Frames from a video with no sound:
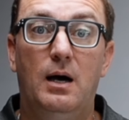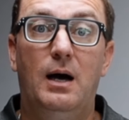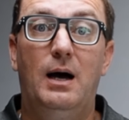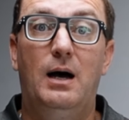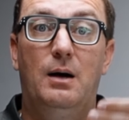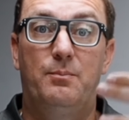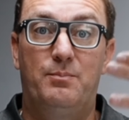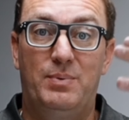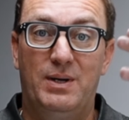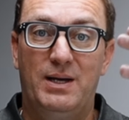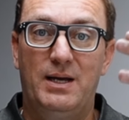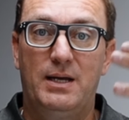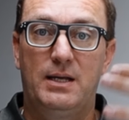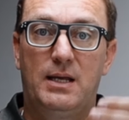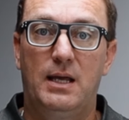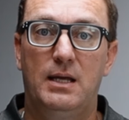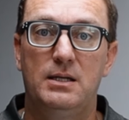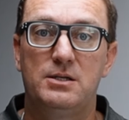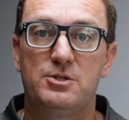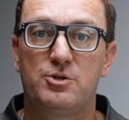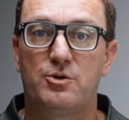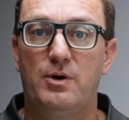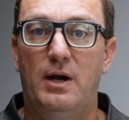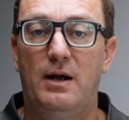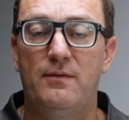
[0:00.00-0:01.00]
up
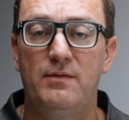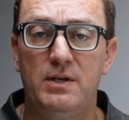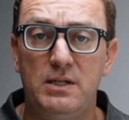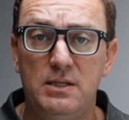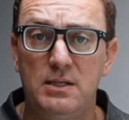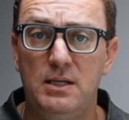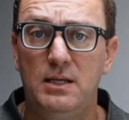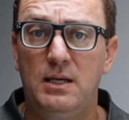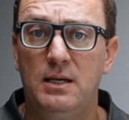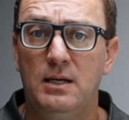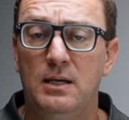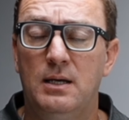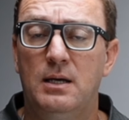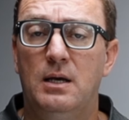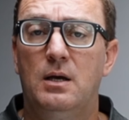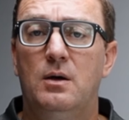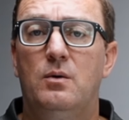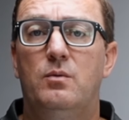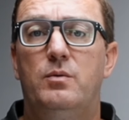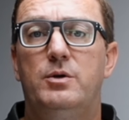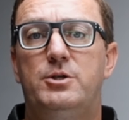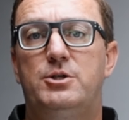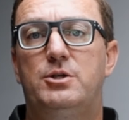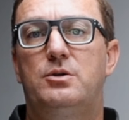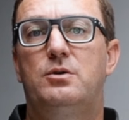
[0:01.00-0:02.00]
against gravity,
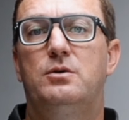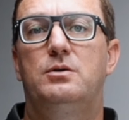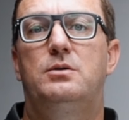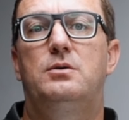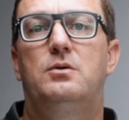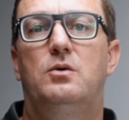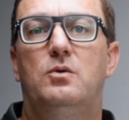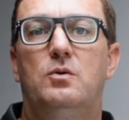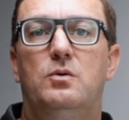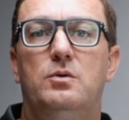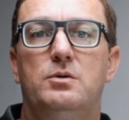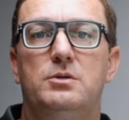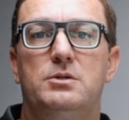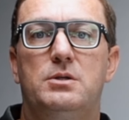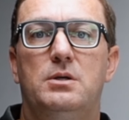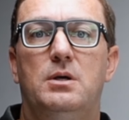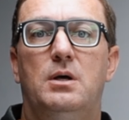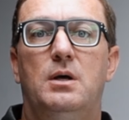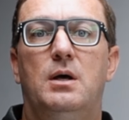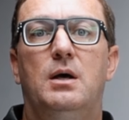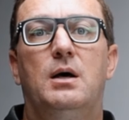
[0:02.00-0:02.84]
which could cause